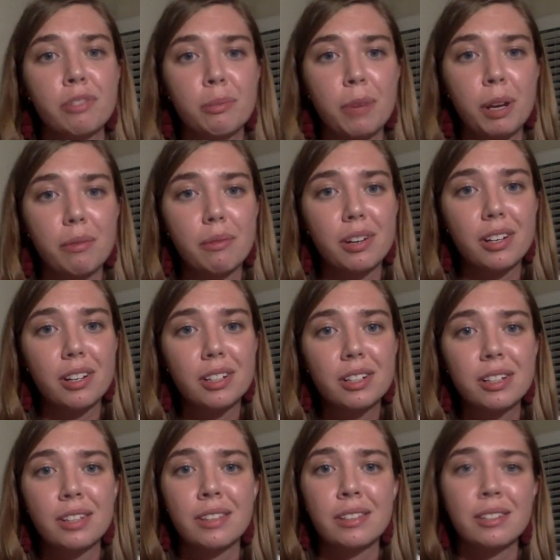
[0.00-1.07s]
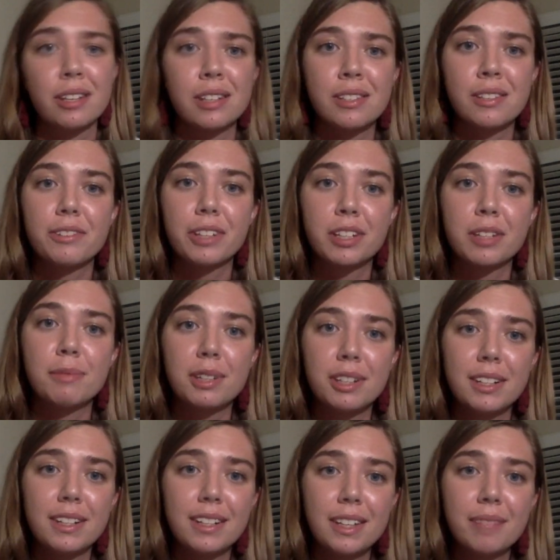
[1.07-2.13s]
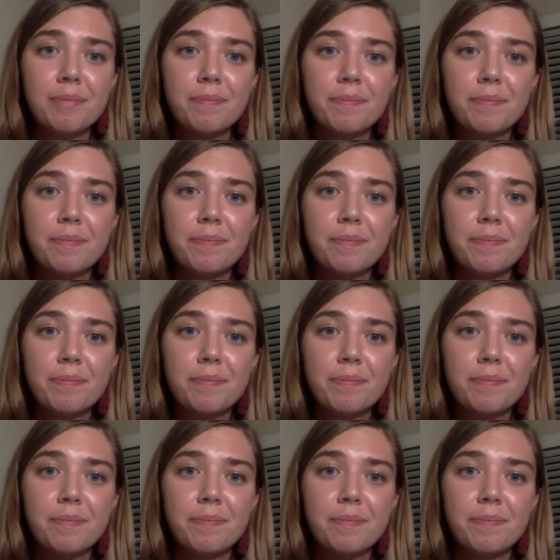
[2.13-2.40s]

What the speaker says: for my work in the scientific community.